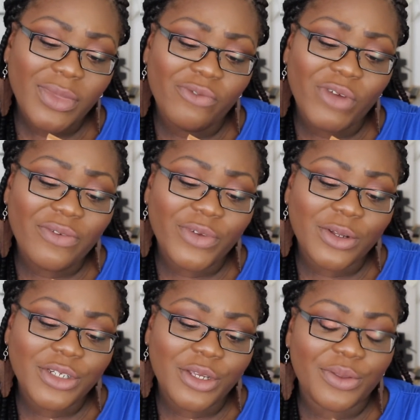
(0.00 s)

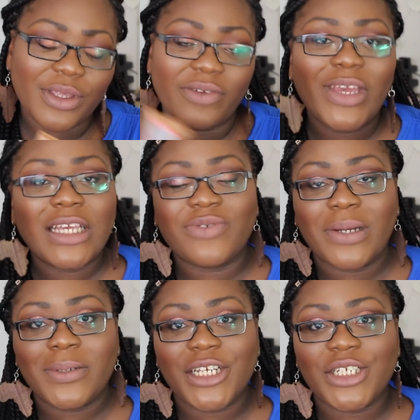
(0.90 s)
Revlon Youth Effects
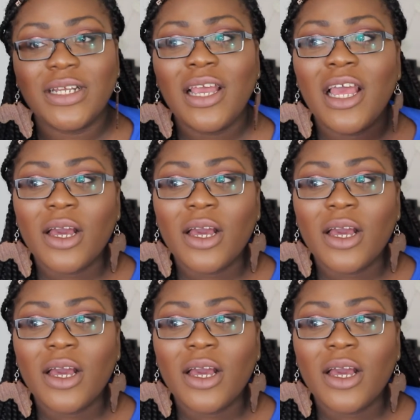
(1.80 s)
foundation.